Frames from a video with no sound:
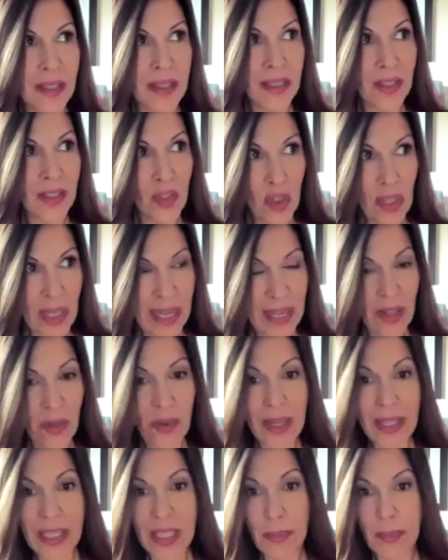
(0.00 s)
the shadow
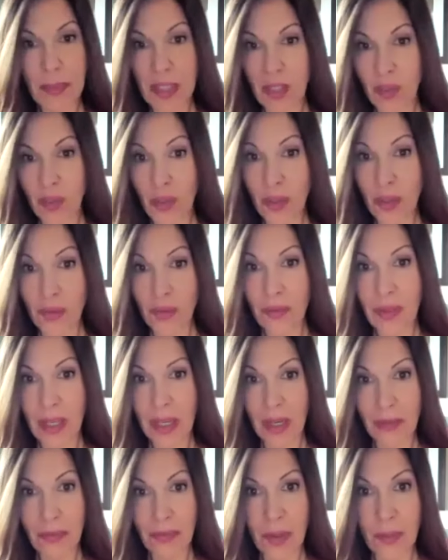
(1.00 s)
aspects and all of
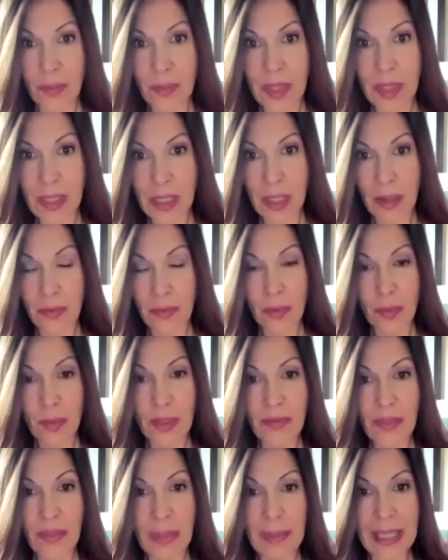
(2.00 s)
that from the self, from the
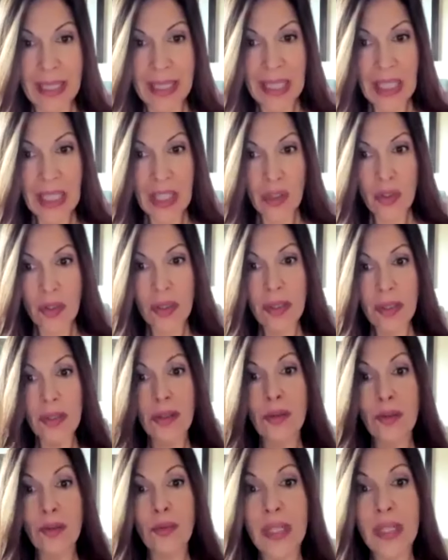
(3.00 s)
family lineage
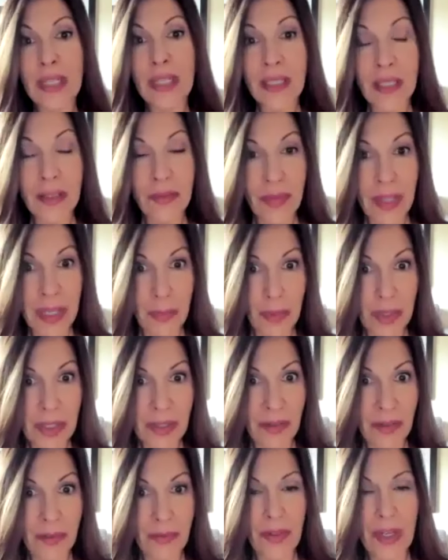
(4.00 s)
to raise the
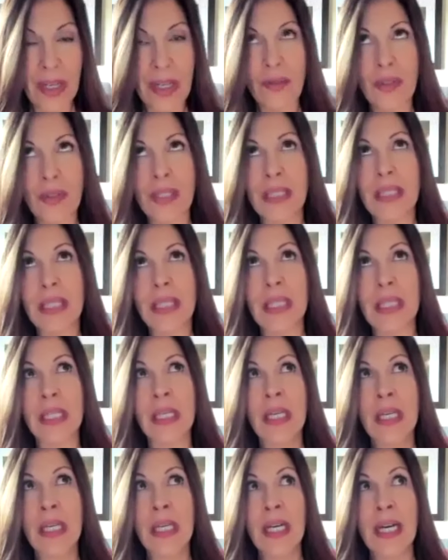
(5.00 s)
vibration and frequency
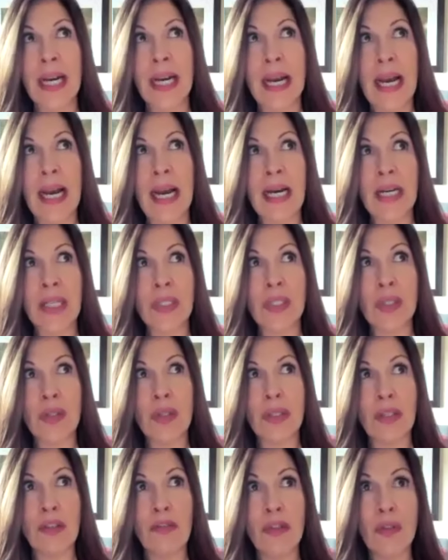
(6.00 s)
and so
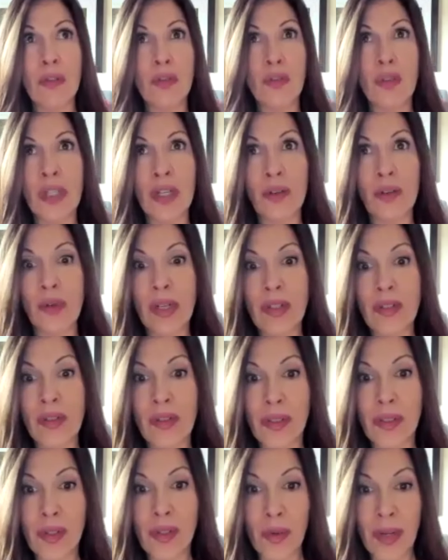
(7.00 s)
that the future
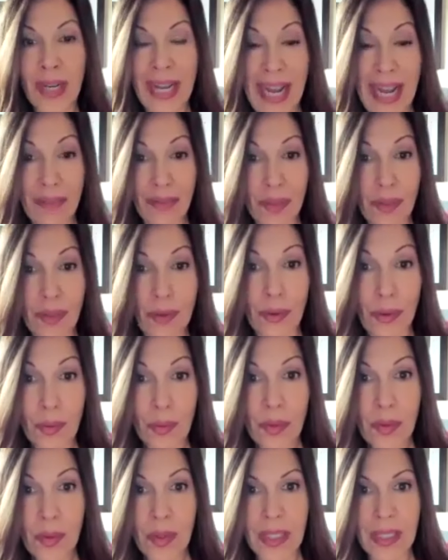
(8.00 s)
generations don't have to go
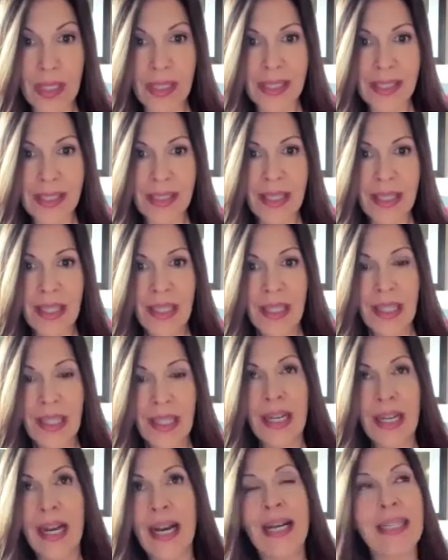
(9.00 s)
through this.
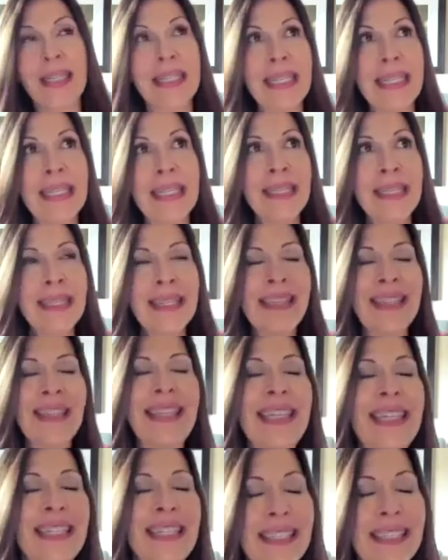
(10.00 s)
And in
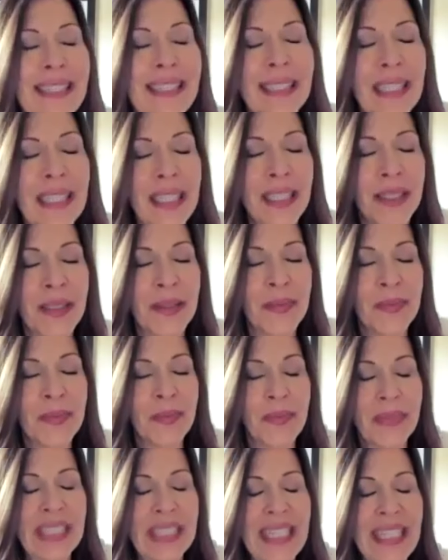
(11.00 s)
this,
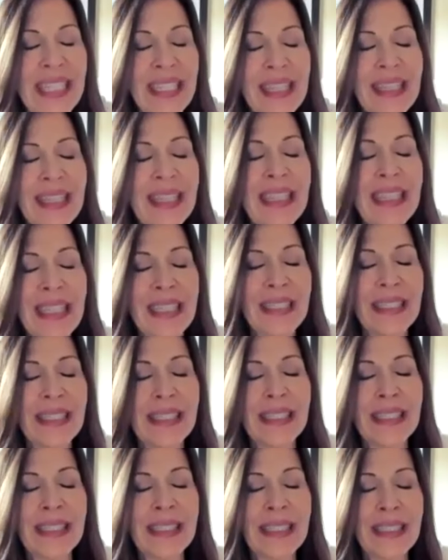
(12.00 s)
in
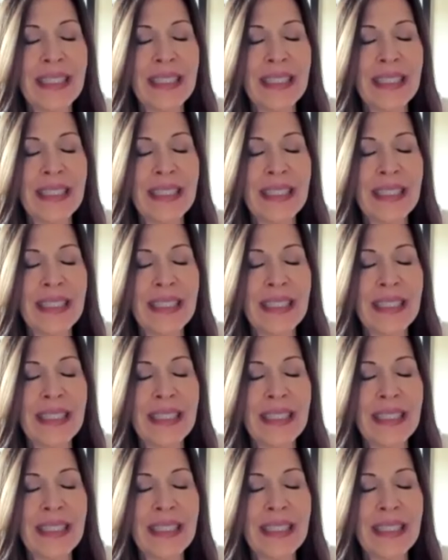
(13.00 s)
this